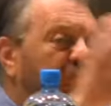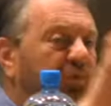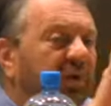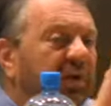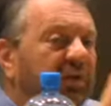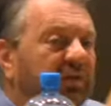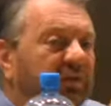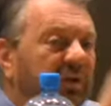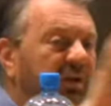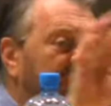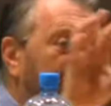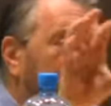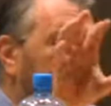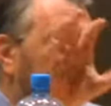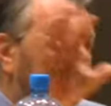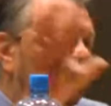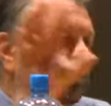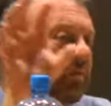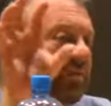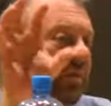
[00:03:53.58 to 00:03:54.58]

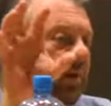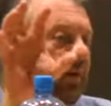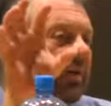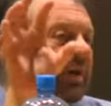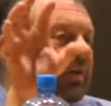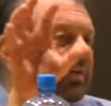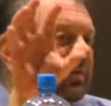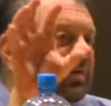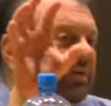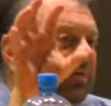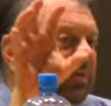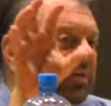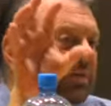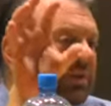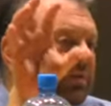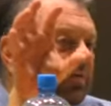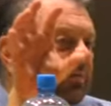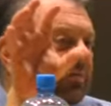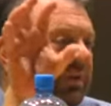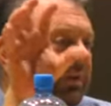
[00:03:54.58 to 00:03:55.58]
increasingly two very
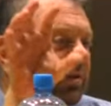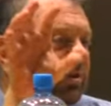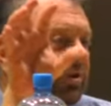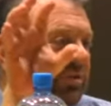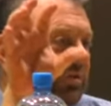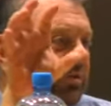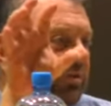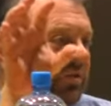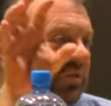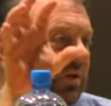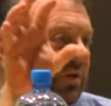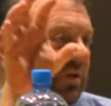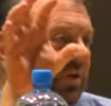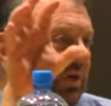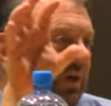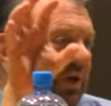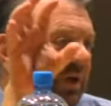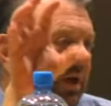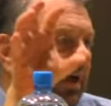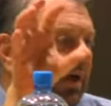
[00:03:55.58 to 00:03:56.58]
different regions
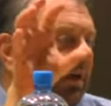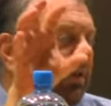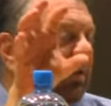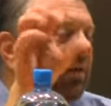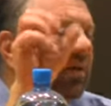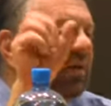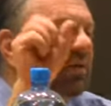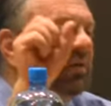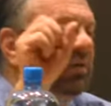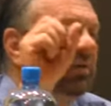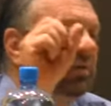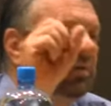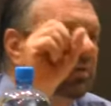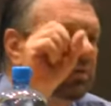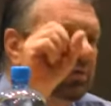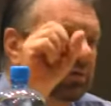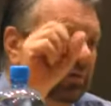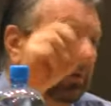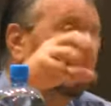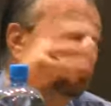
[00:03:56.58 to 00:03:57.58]
in
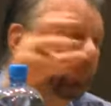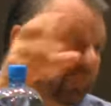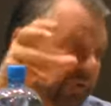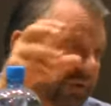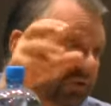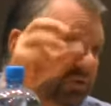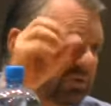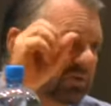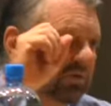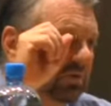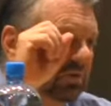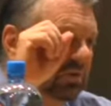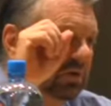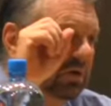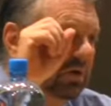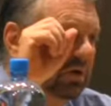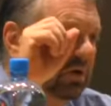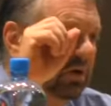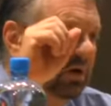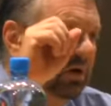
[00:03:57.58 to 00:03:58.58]
the region,
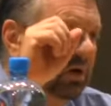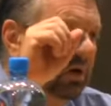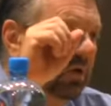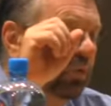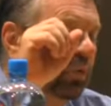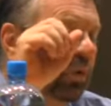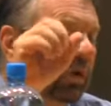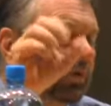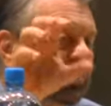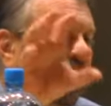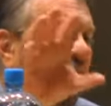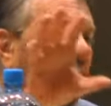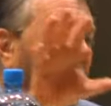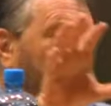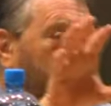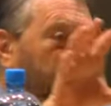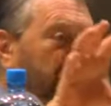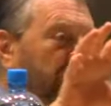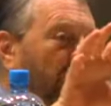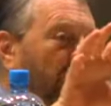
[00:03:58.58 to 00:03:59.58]
which are